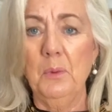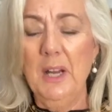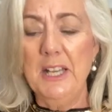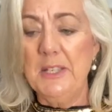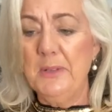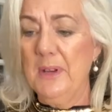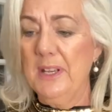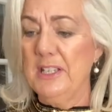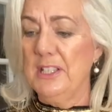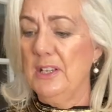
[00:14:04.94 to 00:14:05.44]
why
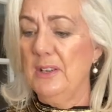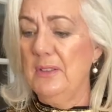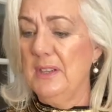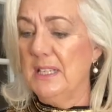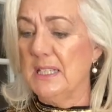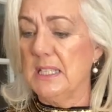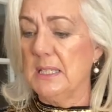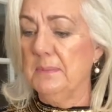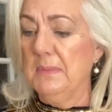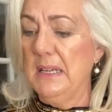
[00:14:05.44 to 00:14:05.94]
do I do
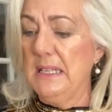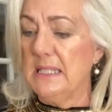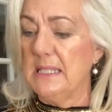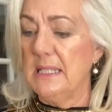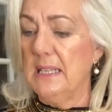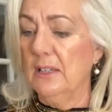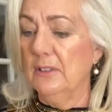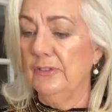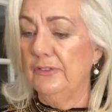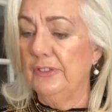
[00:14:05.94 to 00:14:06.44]
this to
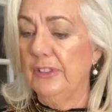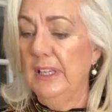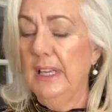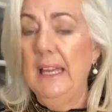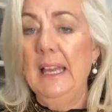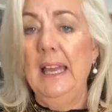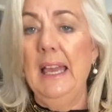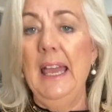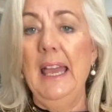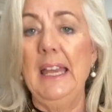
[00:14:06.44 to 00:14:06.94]
myself?
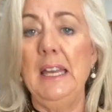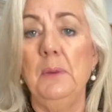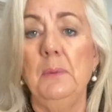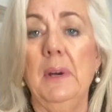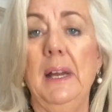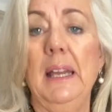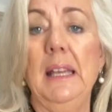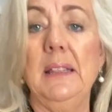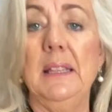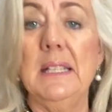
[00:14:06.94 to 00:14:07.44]

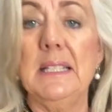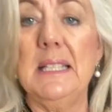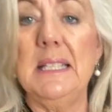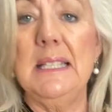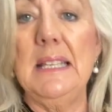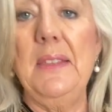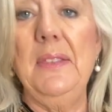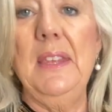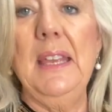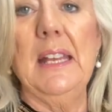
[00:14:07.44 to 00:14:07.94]
Anyway, this
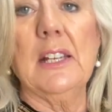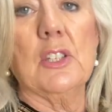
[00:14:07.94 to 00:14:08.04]
is in the